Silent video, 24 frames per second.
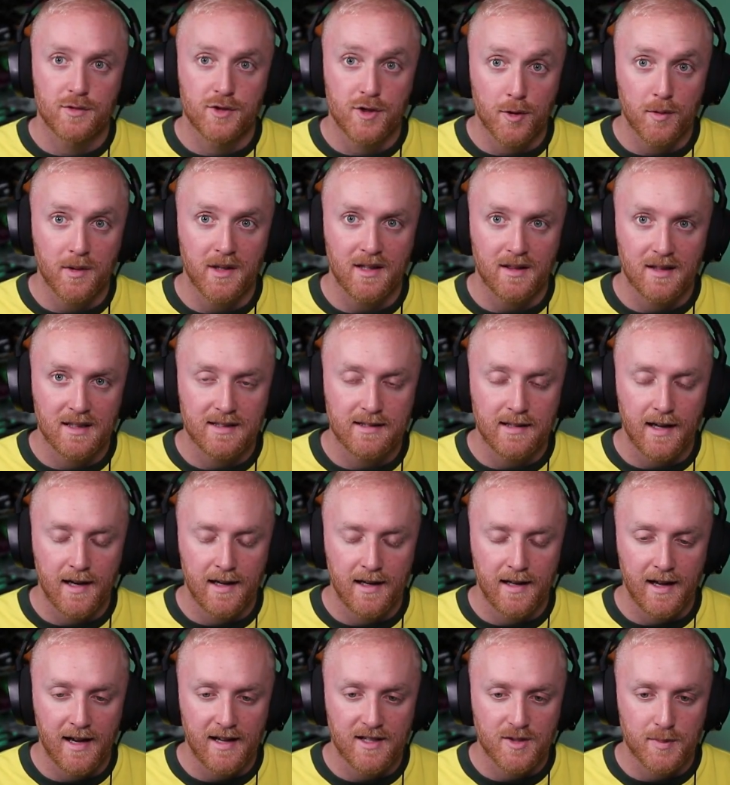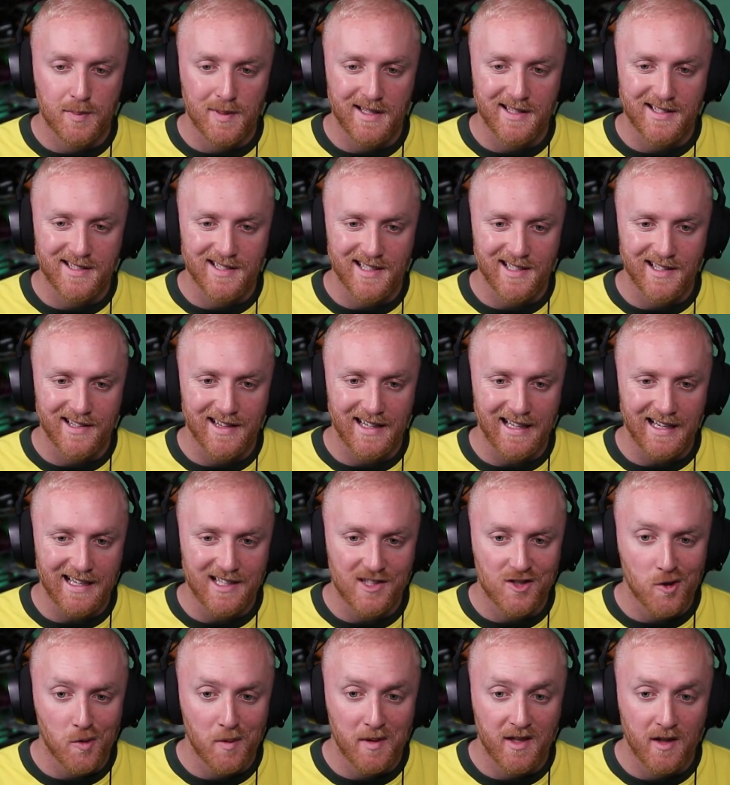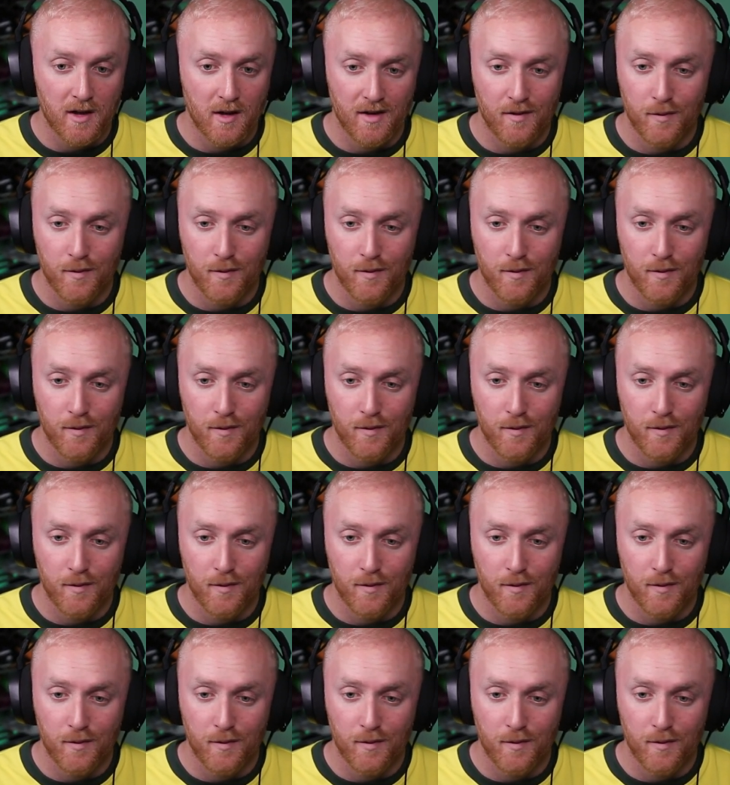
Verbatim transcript: from doing the daily S B C thing. If we,